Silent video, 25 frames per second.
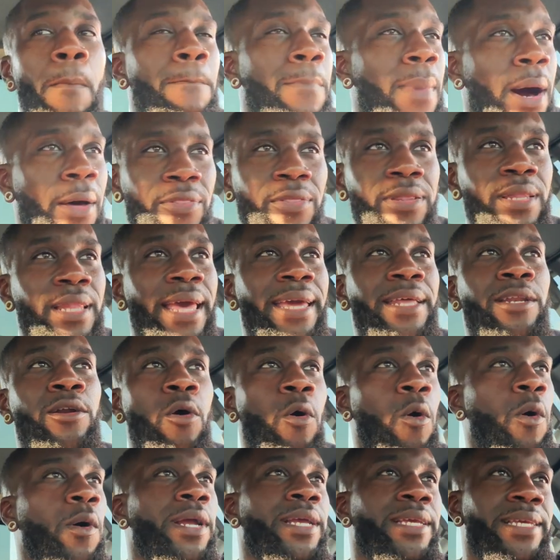month later
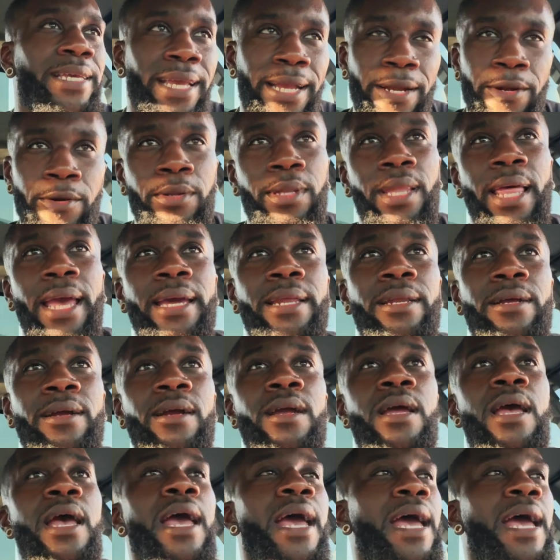or a year later,